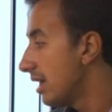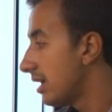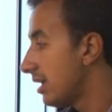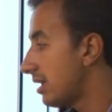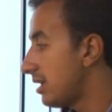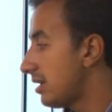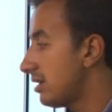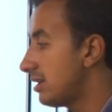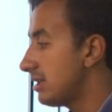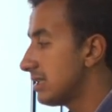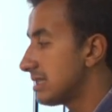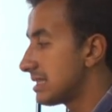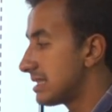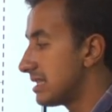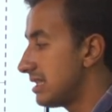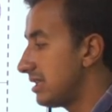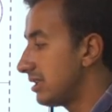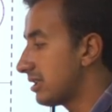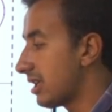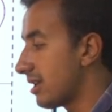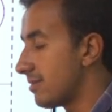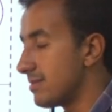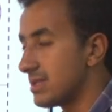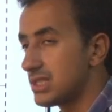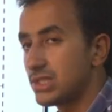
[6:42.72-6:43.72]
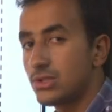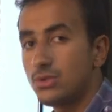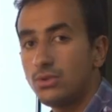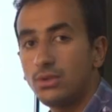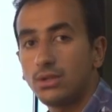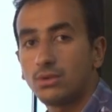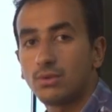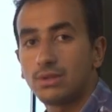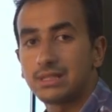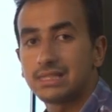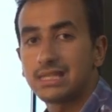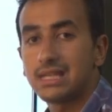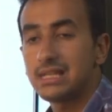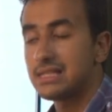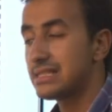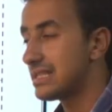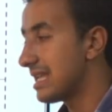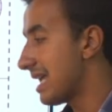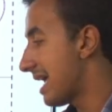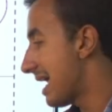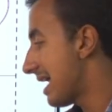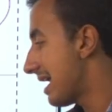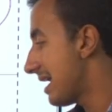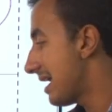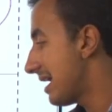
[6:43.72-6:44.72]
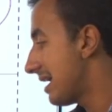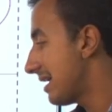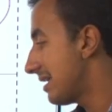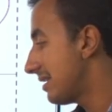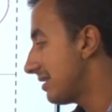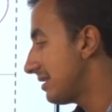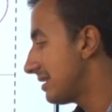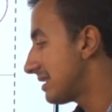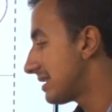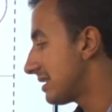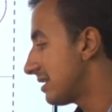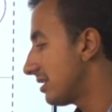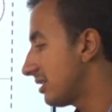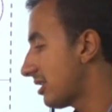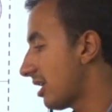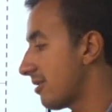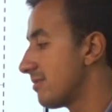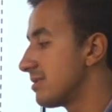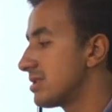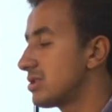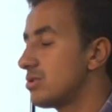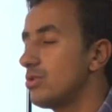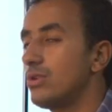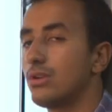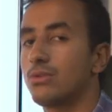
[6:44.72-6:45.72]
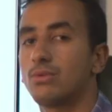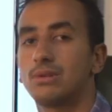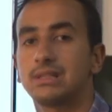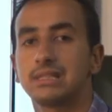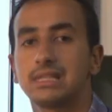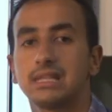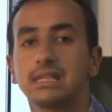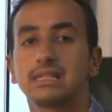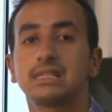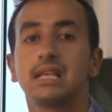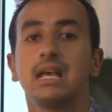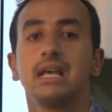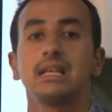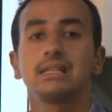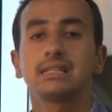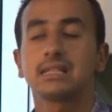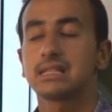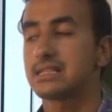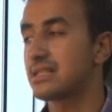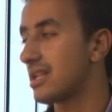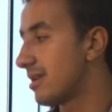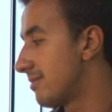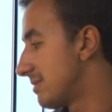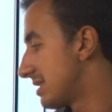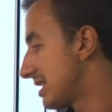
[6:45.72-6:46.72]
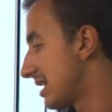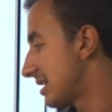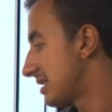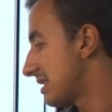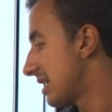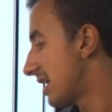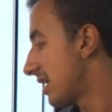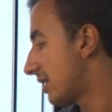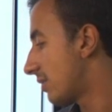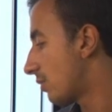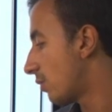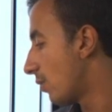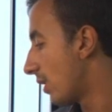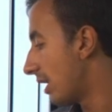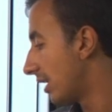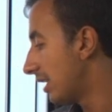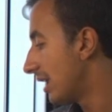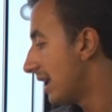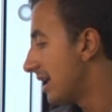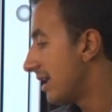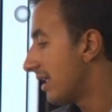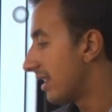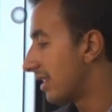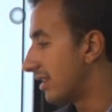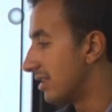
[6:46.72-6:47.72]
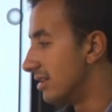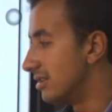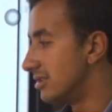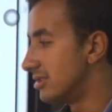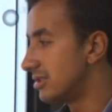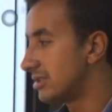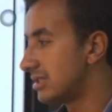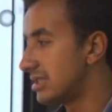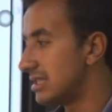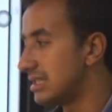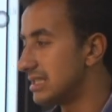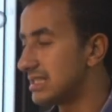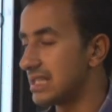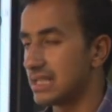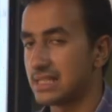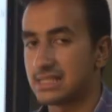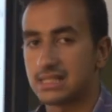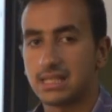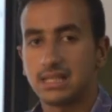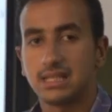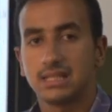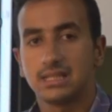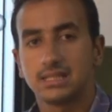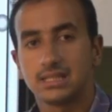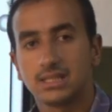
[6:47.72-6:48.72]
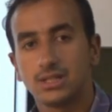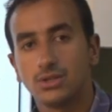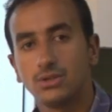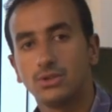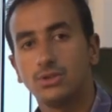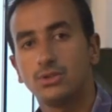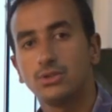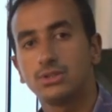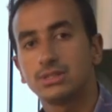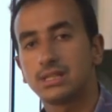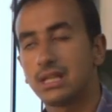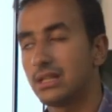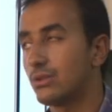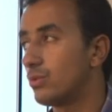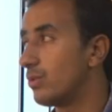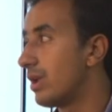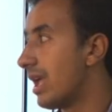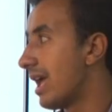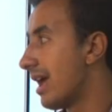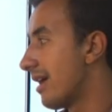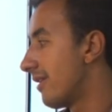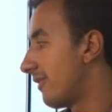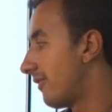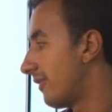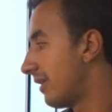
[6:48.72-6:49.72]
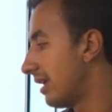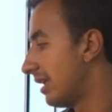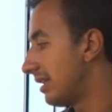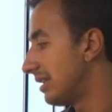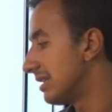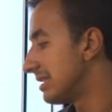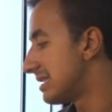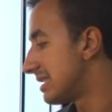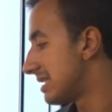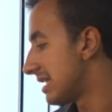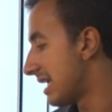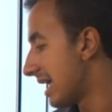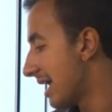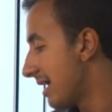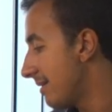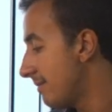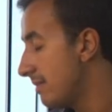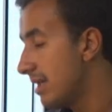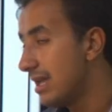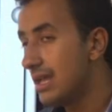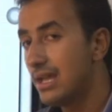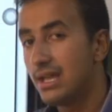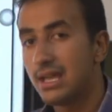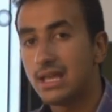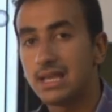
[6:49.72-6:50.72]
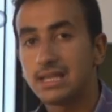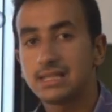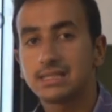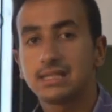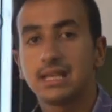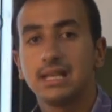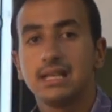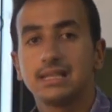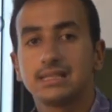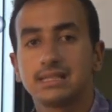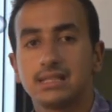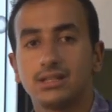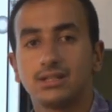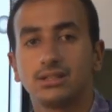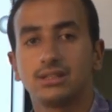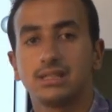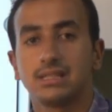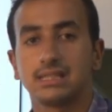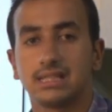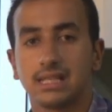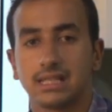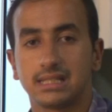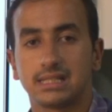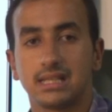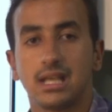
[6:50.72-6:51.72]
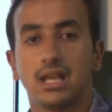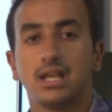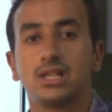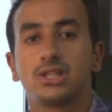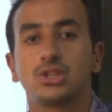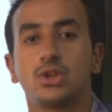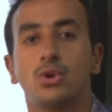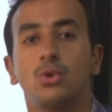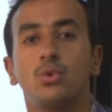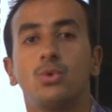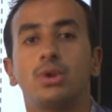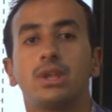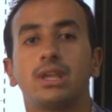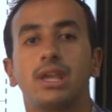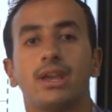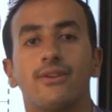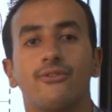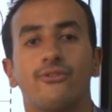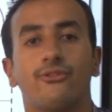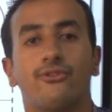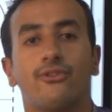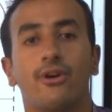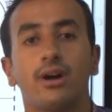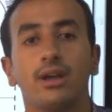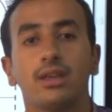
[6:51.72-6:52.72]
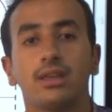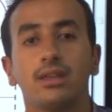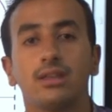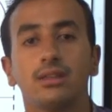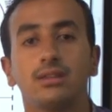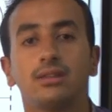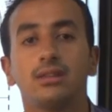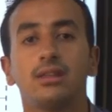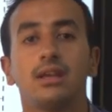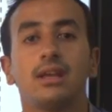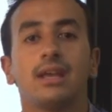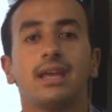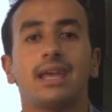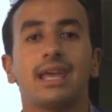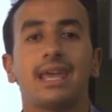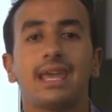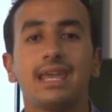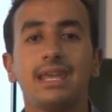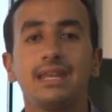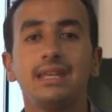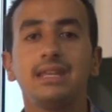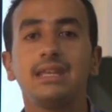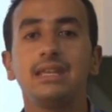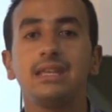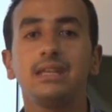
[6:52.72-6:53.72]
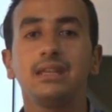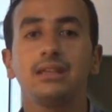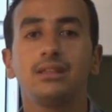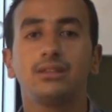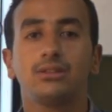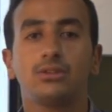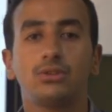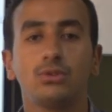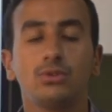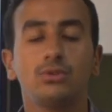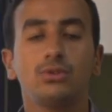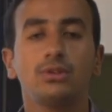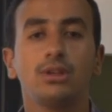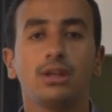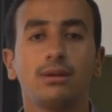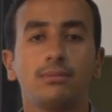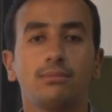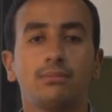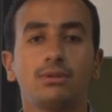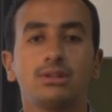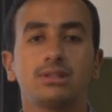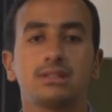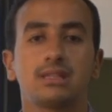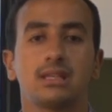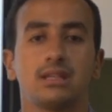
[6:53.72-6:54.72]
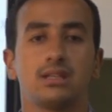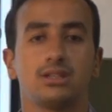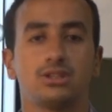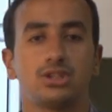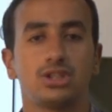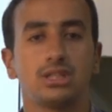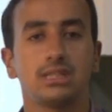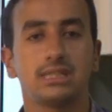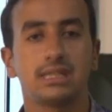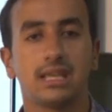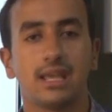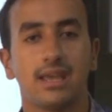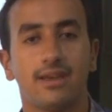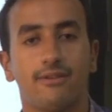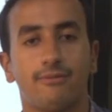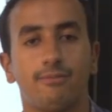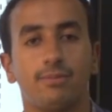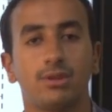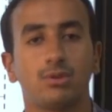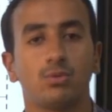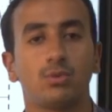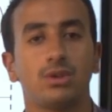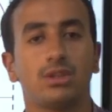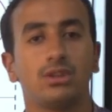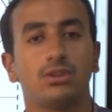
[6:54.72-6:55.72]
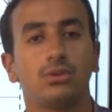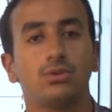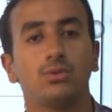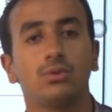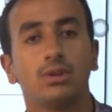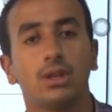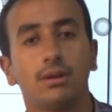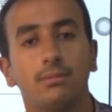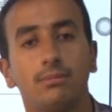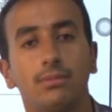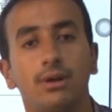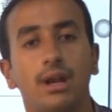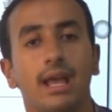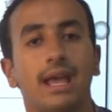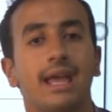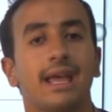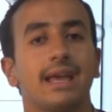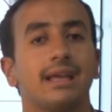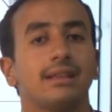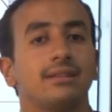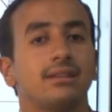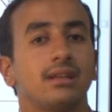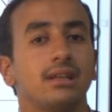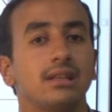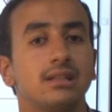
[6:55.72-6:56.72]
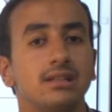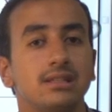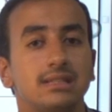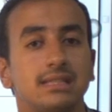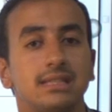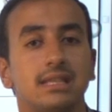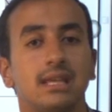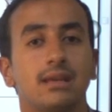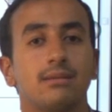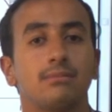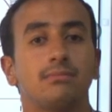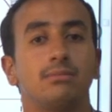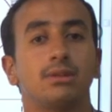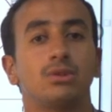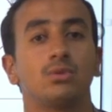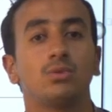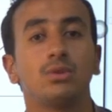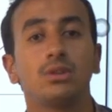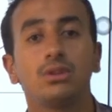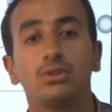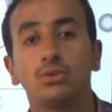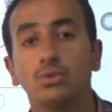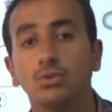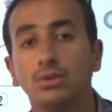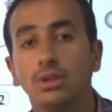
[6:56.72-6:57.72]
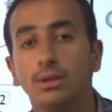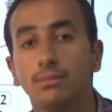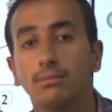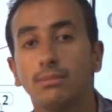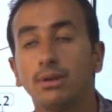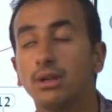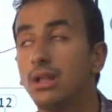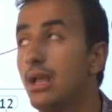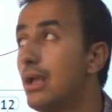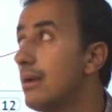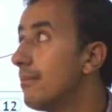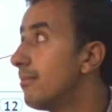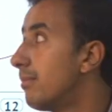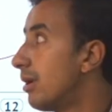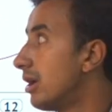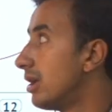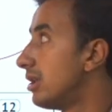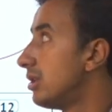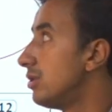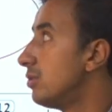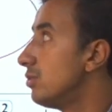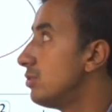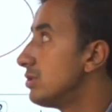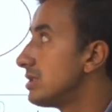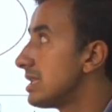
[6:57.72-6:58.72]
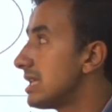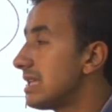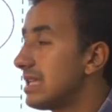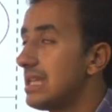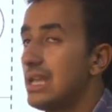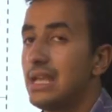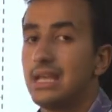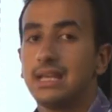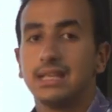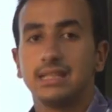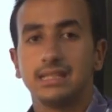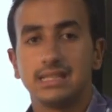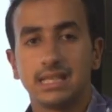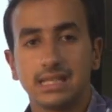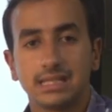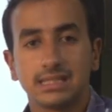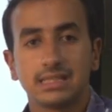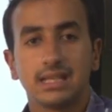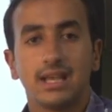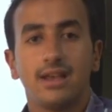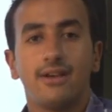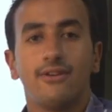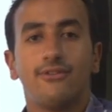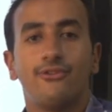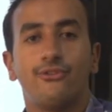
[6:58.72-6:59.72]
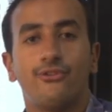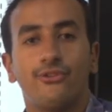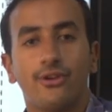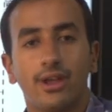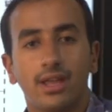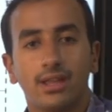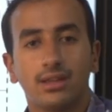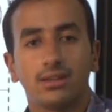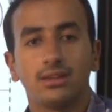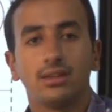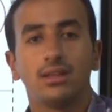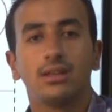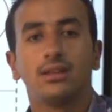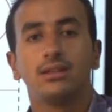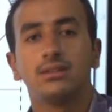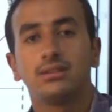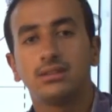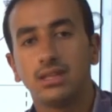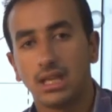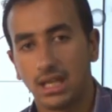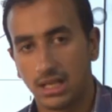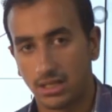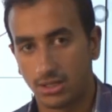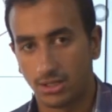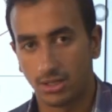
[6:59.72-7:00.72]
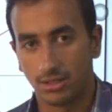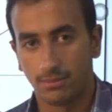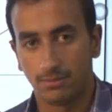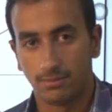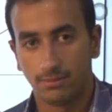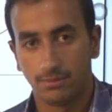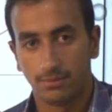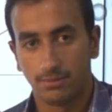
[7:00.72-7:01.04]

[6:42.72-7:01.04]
here 3 times 2 equals 6, and 3 times 2 equals 6, 6 times 6 equals 36. So that we have LCM is 36. So we can find any two numbers, the GCF between two numbers and the LCM between two numbers by using this Venn diagram.